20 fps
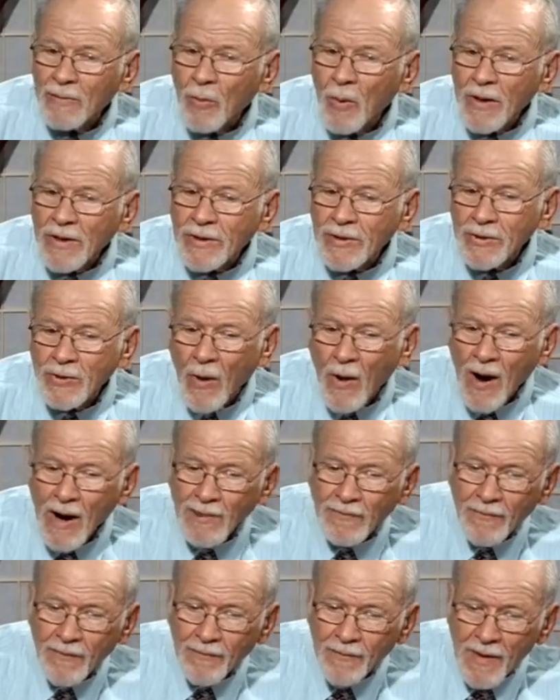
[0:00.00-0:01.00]
we
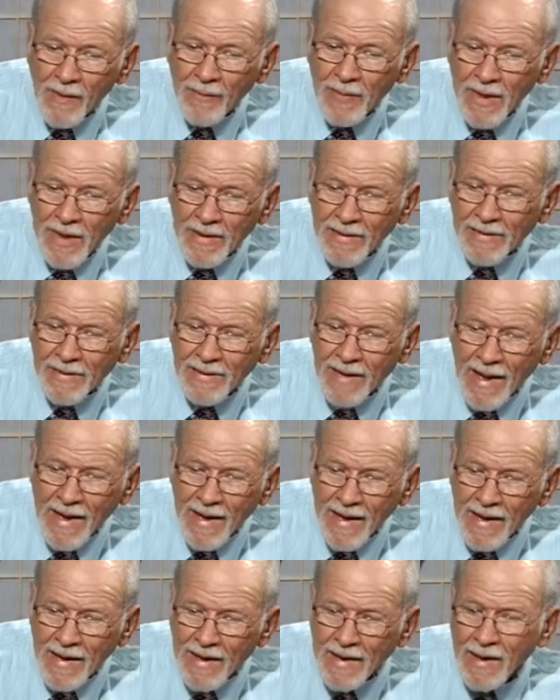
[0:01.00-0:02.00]
start from the
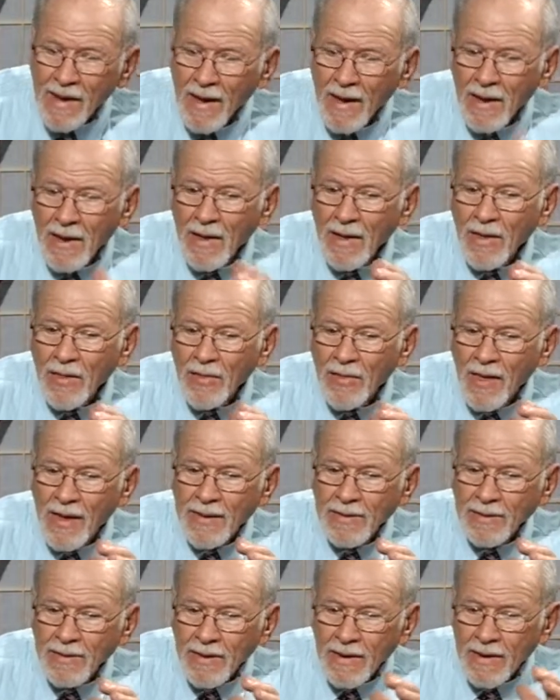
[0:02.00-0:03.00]
day
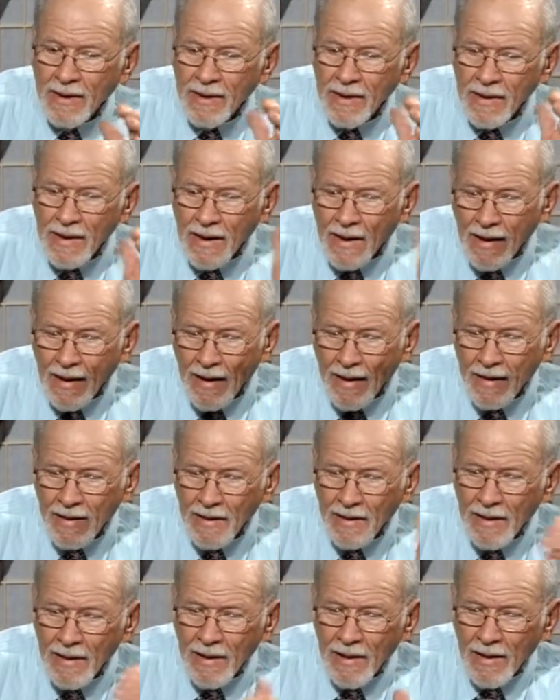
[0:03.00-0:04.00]
that the, uh,
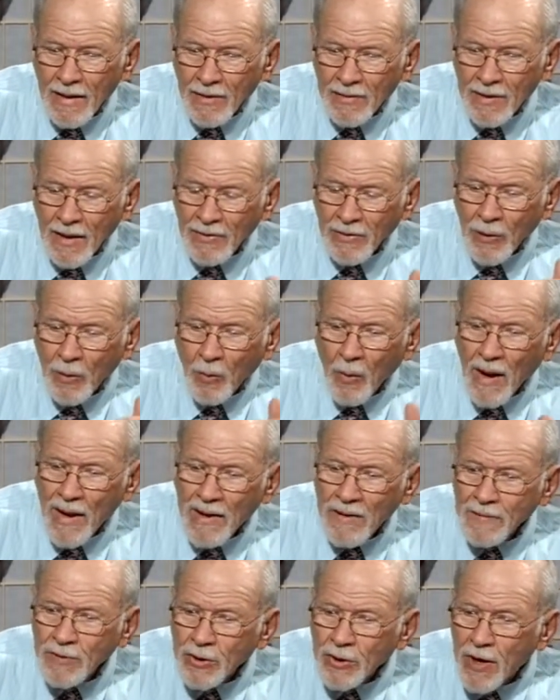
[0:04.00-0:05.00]
that the
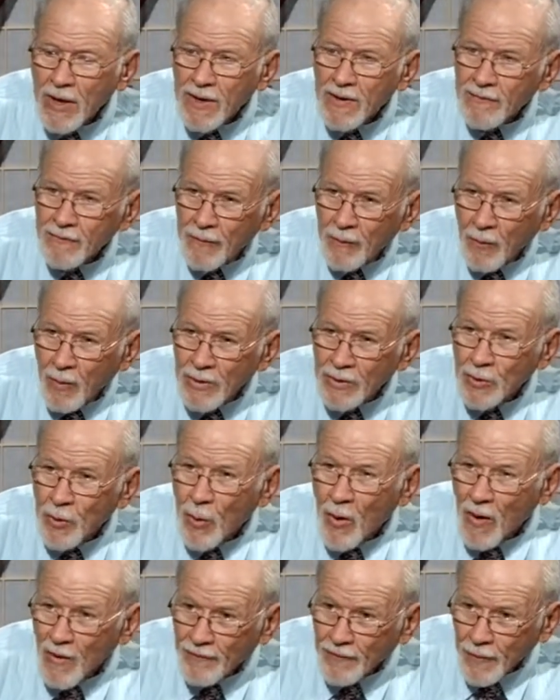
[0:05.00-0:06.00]
wave sheaf was
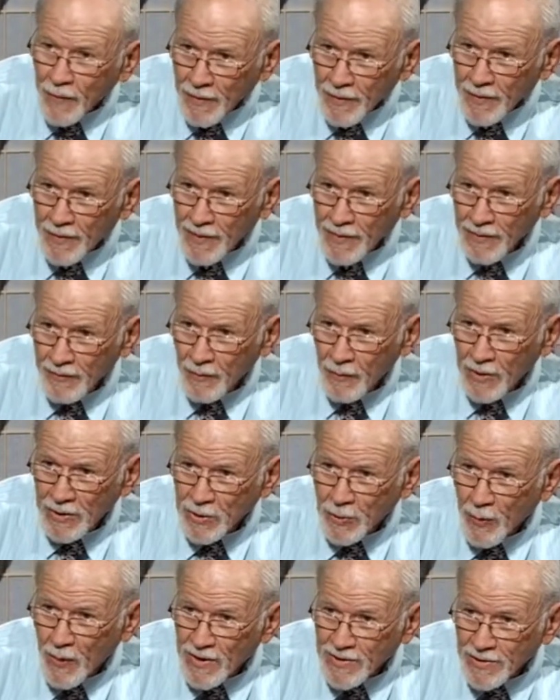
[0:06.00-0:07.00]
offered, yes.
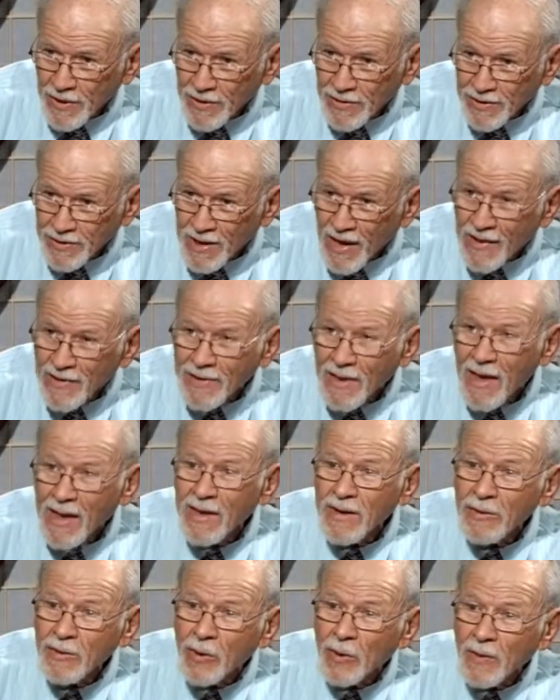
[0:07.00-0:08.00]
which was a
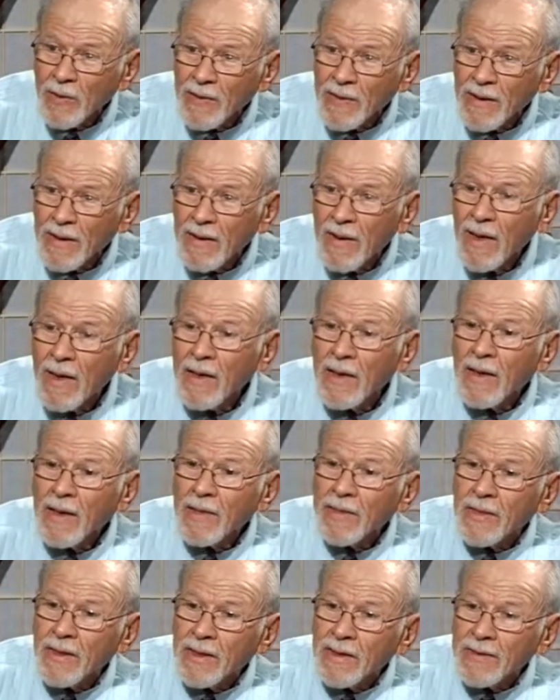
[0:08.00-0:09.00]
Sunday during
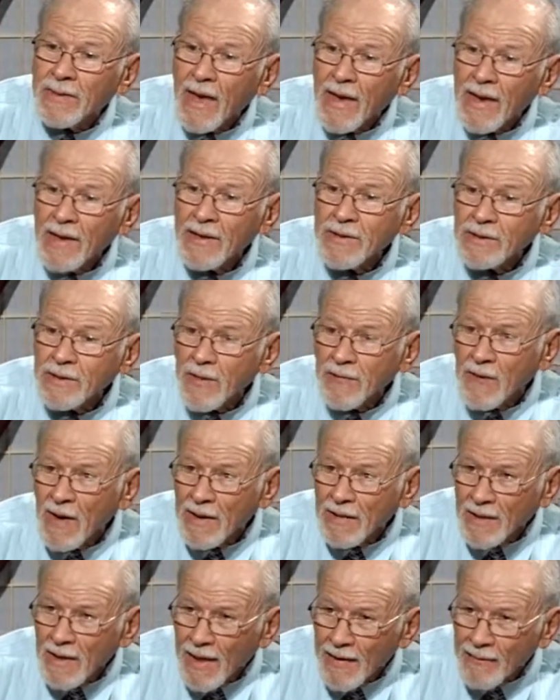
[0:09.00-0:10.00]
the days of
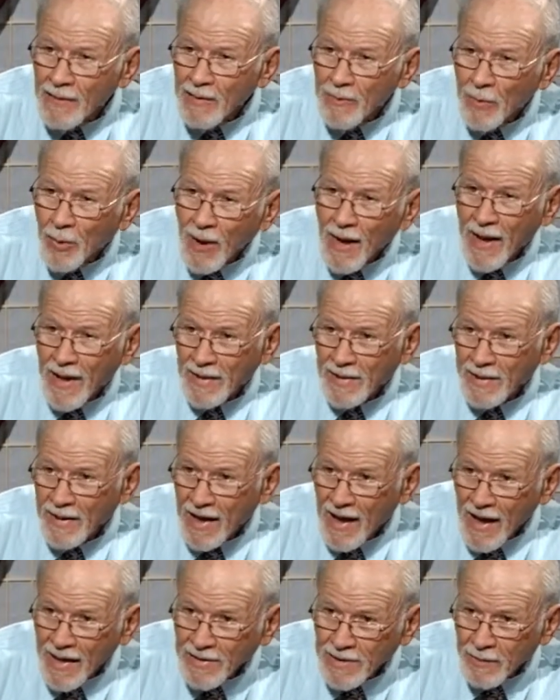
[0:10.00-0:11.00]
unleavened bread.
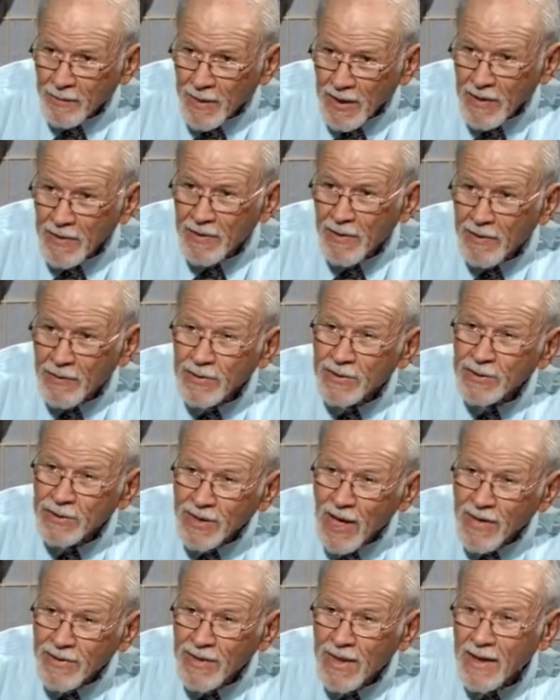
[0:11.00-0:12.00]
Had to be the
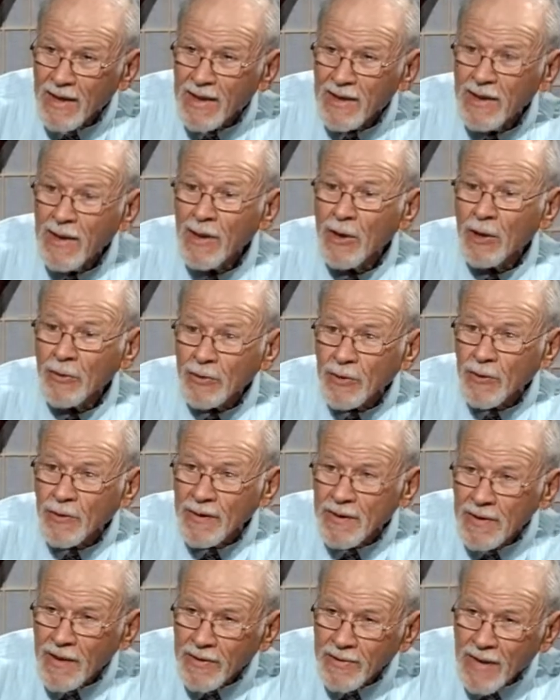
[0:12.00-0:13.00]
Sunday
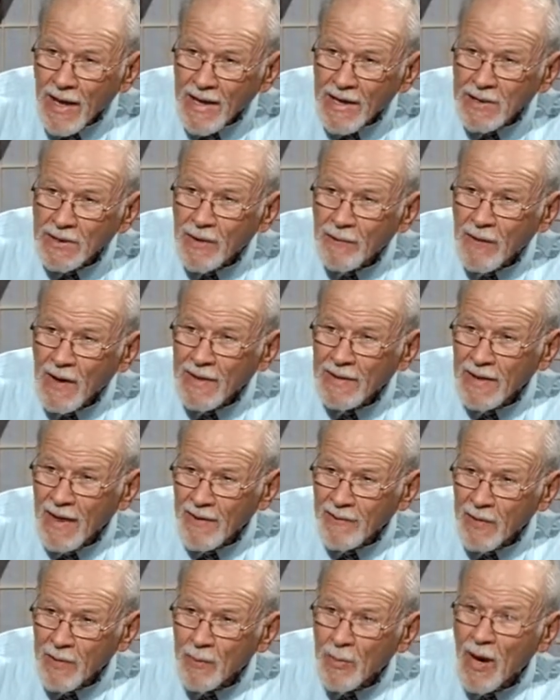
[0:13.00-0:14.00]
during the days of
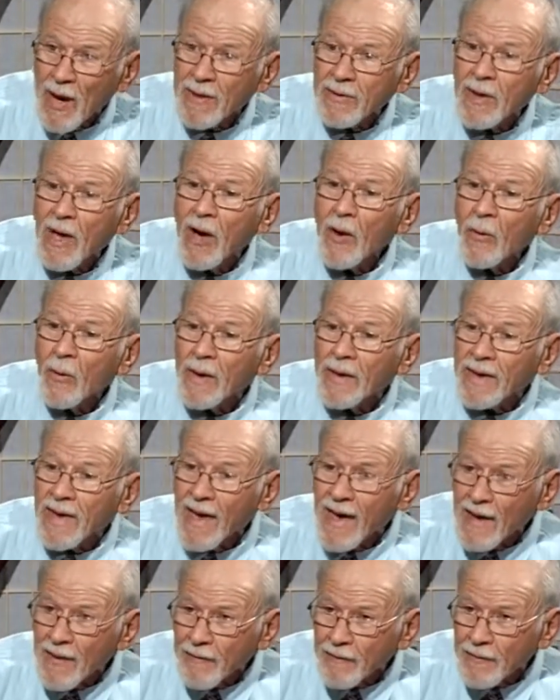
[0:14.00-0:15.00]
unleavened bread. We
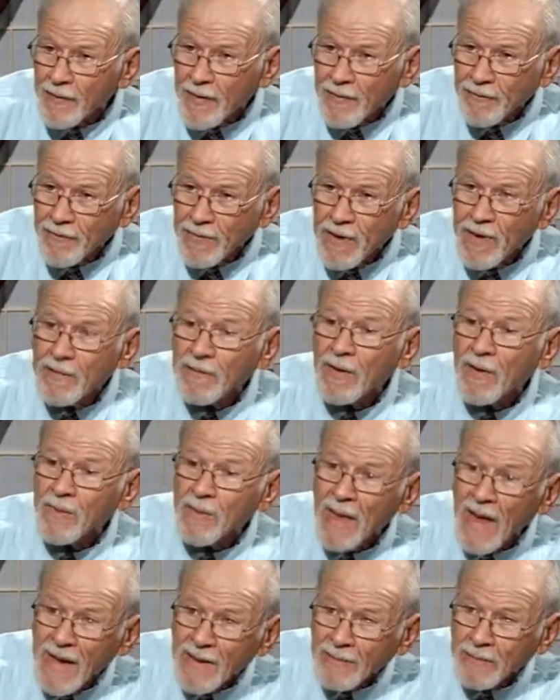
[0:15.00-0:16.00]
count 50 from
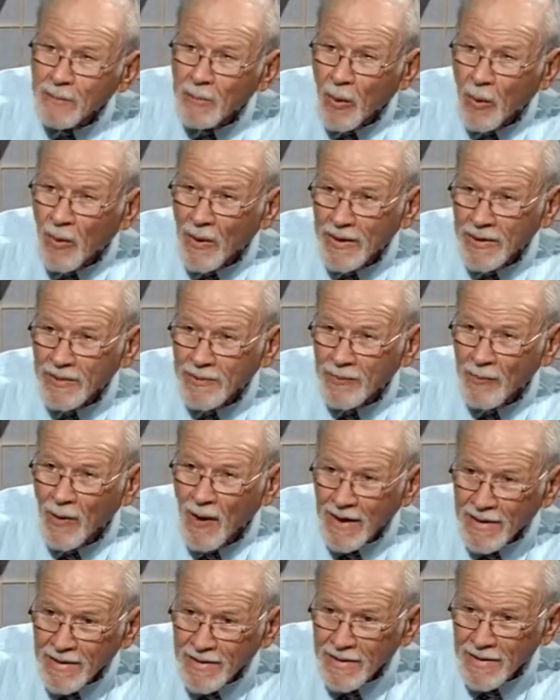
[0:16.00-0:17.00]
that point,
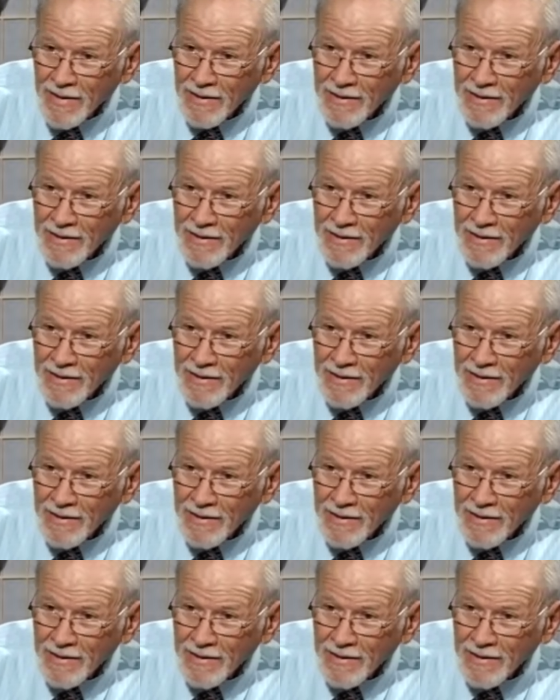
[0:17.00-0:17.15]
right? Yes,